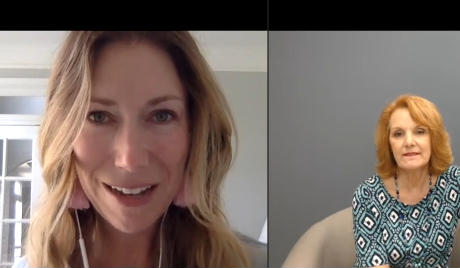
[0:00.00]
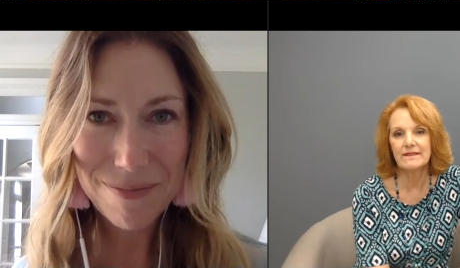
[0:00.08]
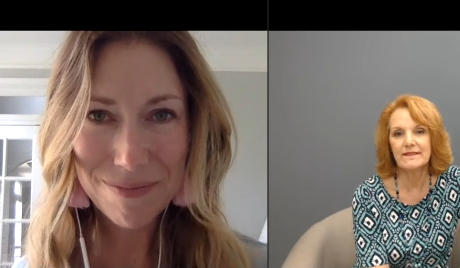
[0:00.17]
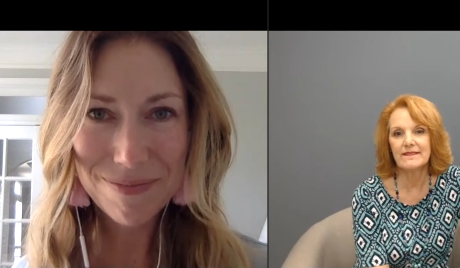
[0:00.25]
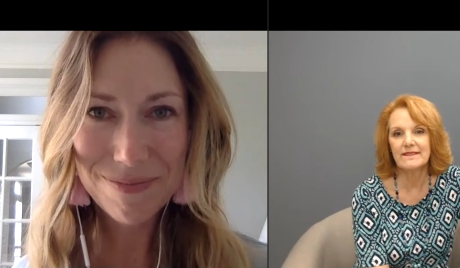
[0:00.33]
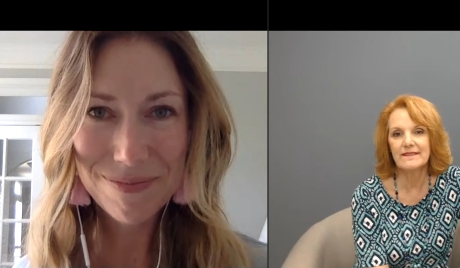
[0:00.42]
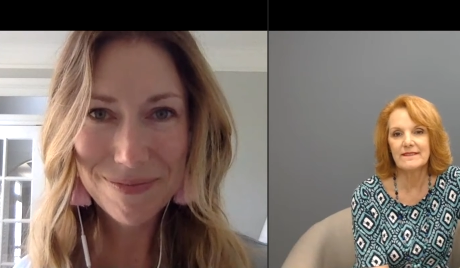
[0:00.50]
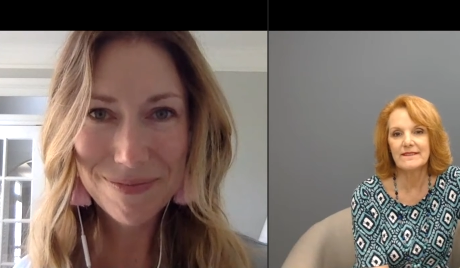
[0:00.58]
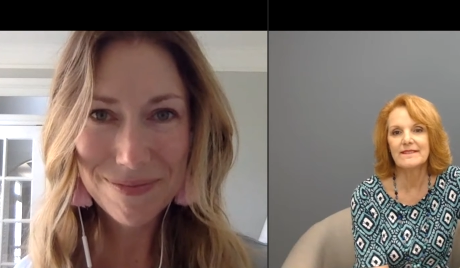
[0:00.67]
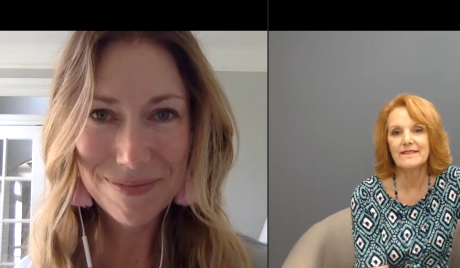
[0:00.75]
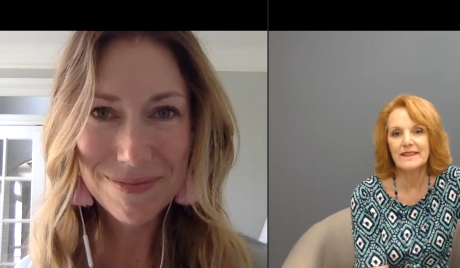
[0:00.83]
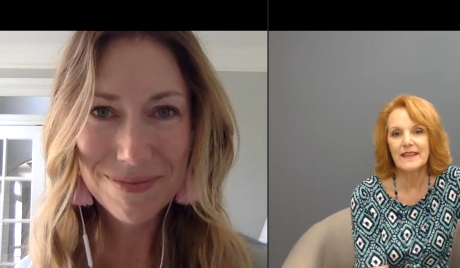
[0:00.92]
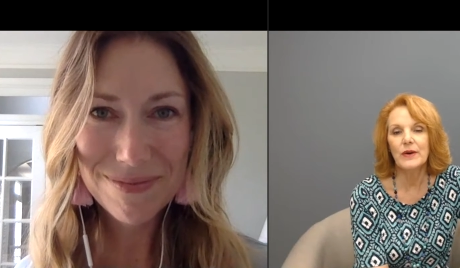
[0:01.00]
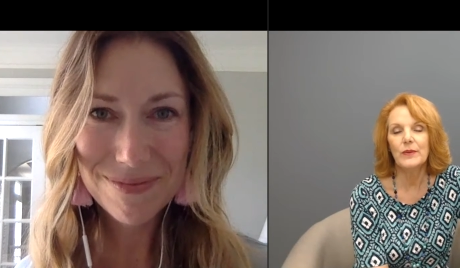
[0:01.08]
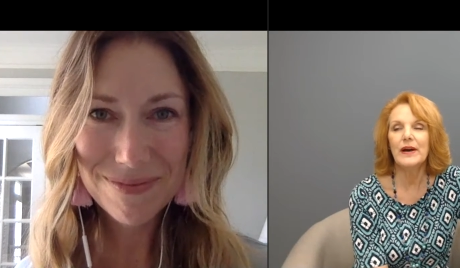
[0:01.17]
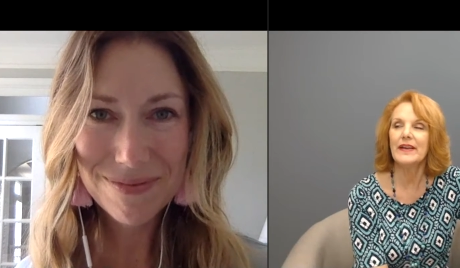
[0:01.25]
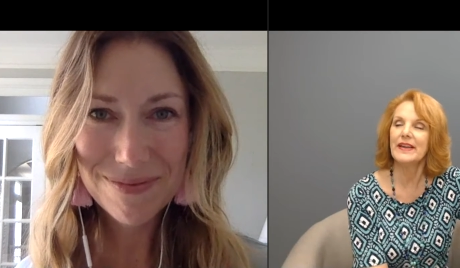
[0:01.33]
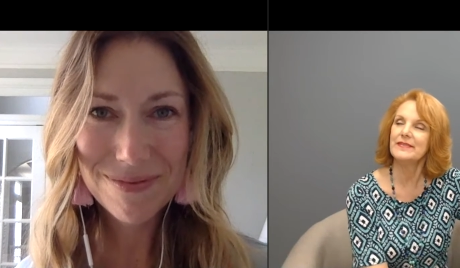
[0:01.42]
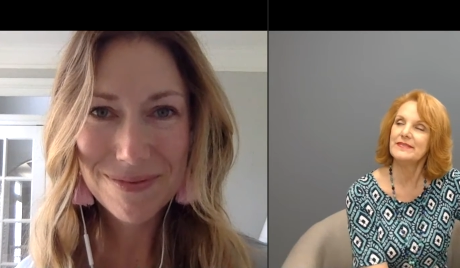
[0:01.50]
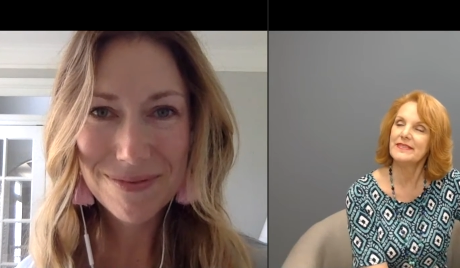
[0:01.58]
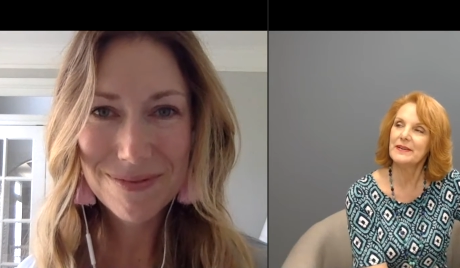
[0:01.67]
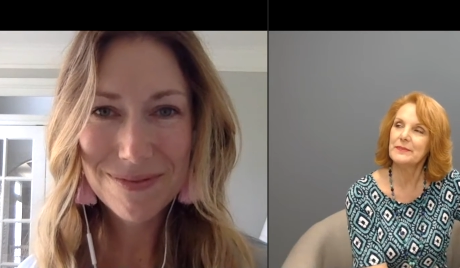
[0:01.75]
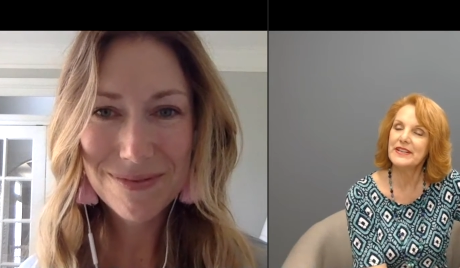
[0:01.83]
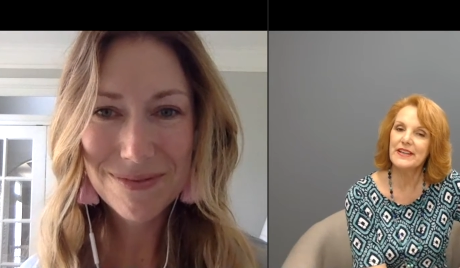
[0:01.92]
Speaker 1: them. Well, and
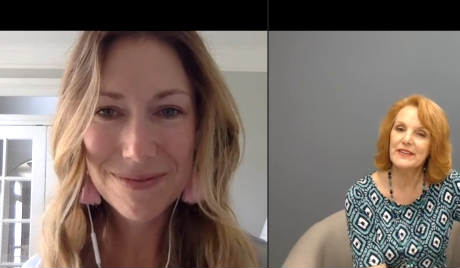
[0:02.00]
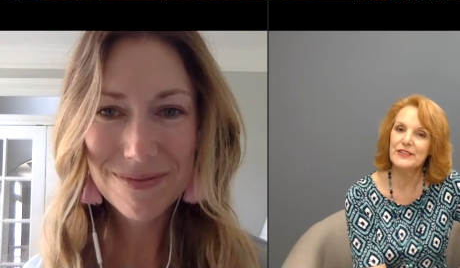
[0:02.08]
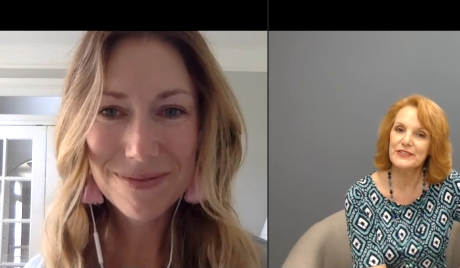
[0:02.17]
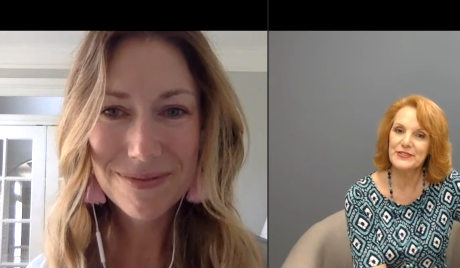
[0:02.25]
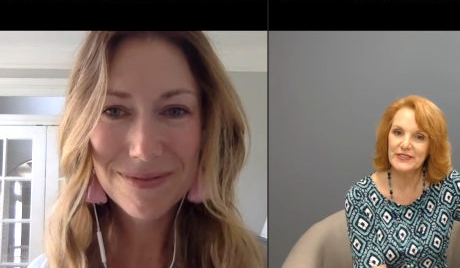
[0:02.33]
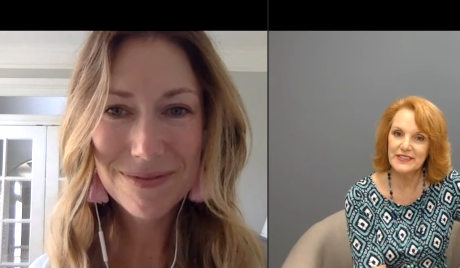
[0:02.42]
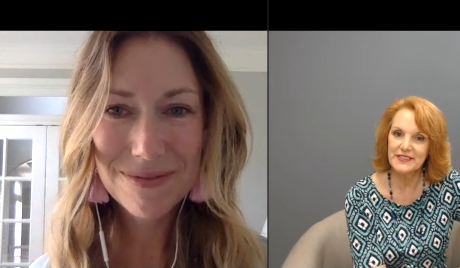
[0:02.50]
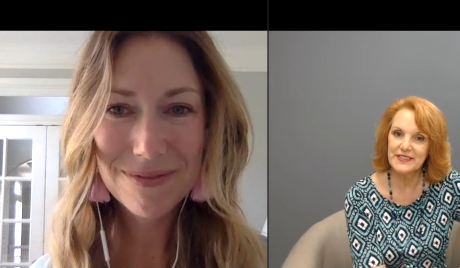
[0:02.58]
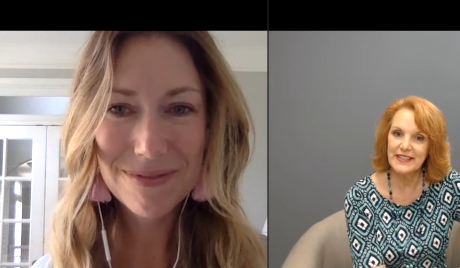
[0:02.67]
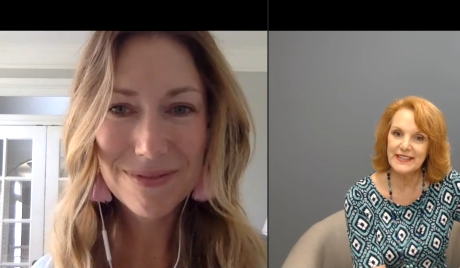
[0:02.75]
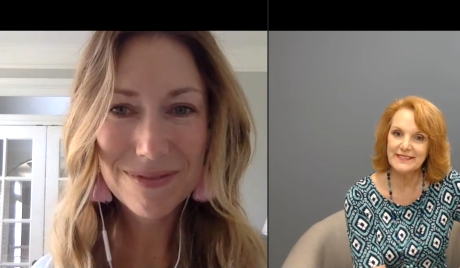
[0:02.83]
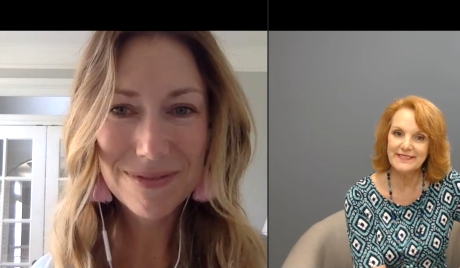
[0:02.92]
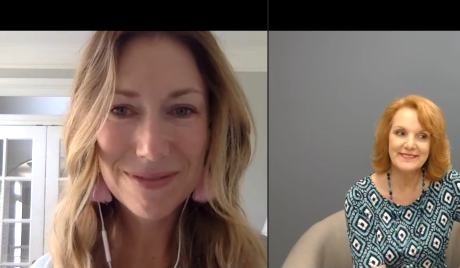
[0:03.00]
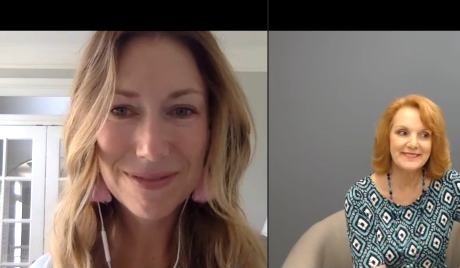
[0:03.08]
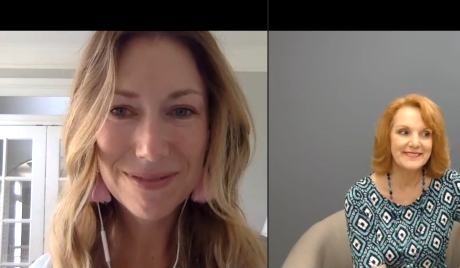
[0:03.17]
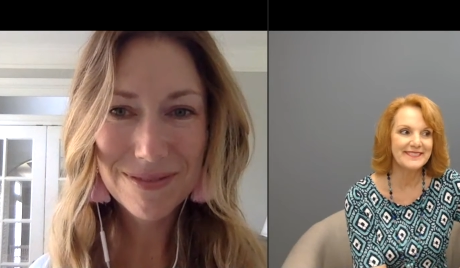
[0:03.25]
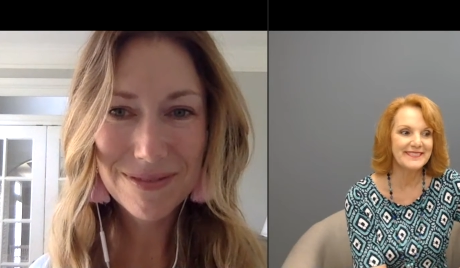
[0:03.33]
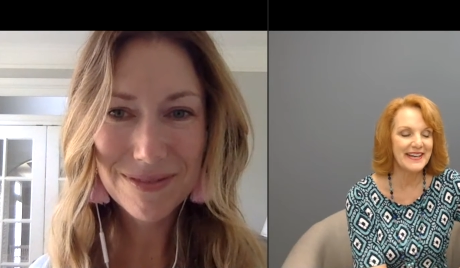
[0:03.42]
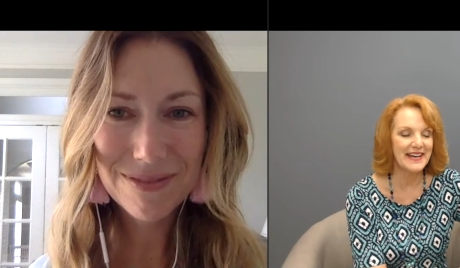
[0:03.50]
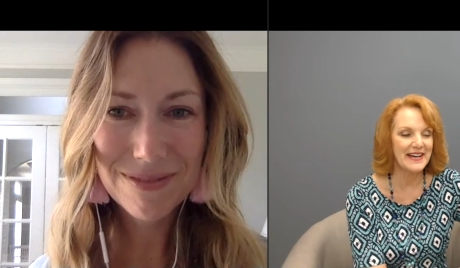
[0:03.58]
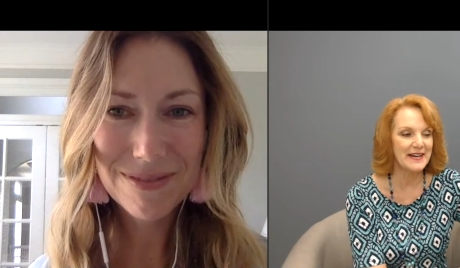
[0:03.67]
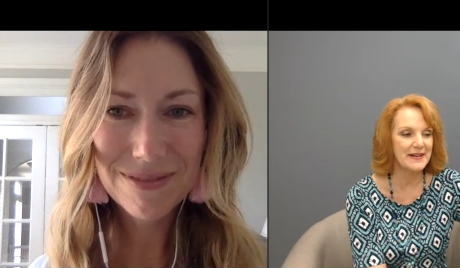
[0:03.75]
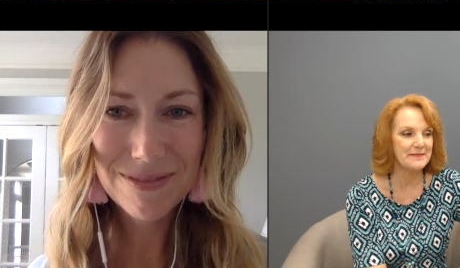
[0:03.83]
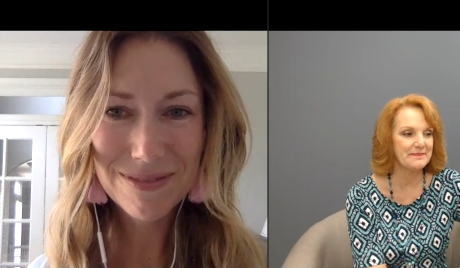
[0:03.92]
when others are listening
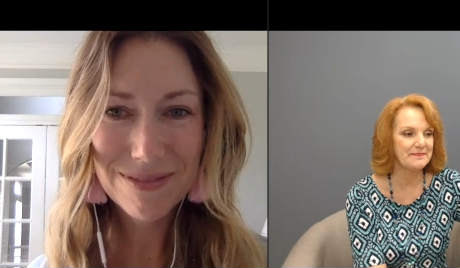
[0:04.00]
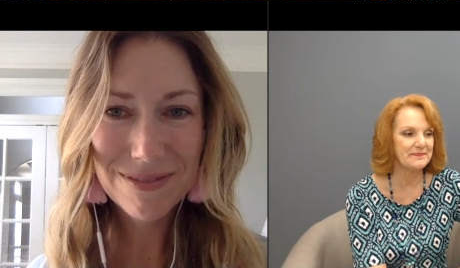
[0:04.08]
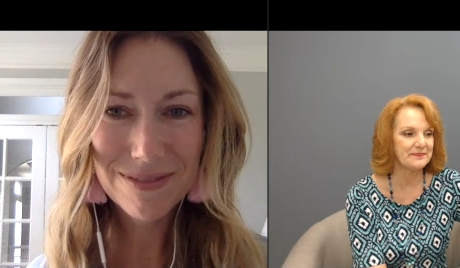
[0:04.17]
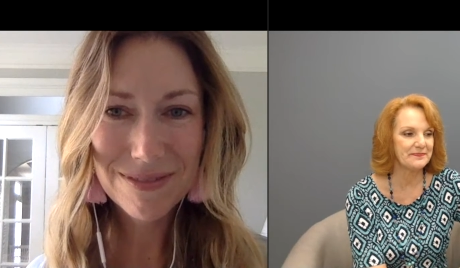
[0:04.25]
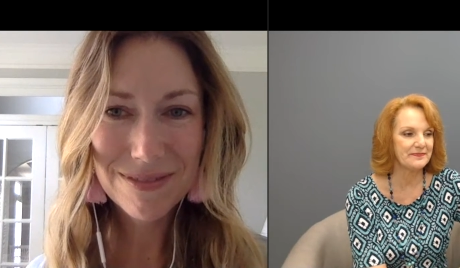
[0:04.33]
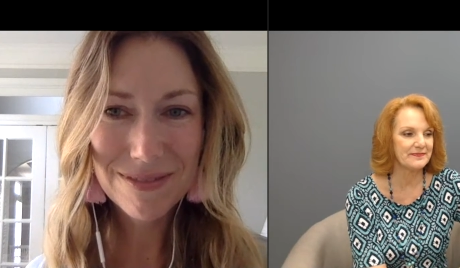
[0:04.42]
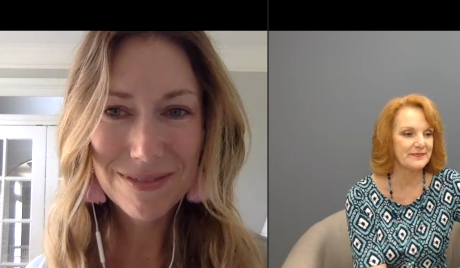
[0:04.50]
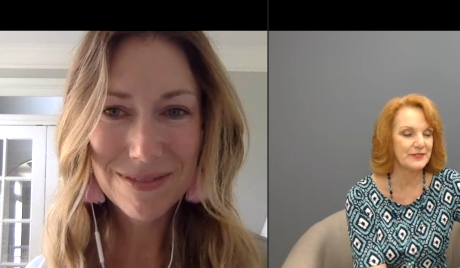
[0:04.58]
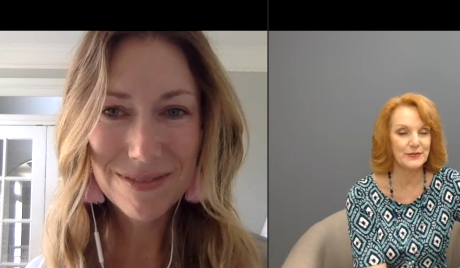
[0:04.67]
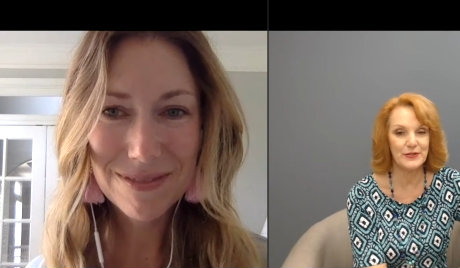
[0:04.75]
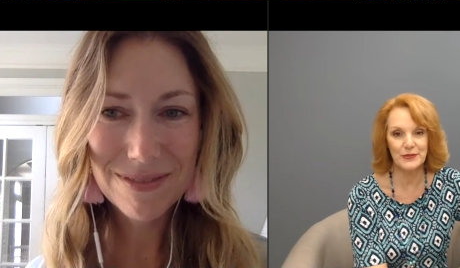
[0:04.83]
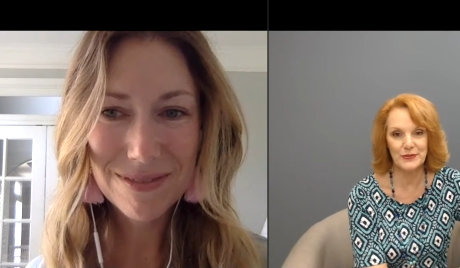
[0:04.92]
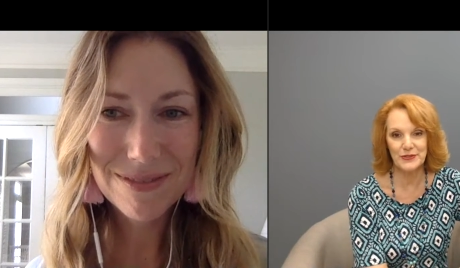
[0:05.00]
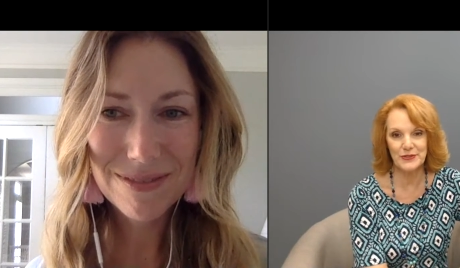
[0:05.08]
um, to those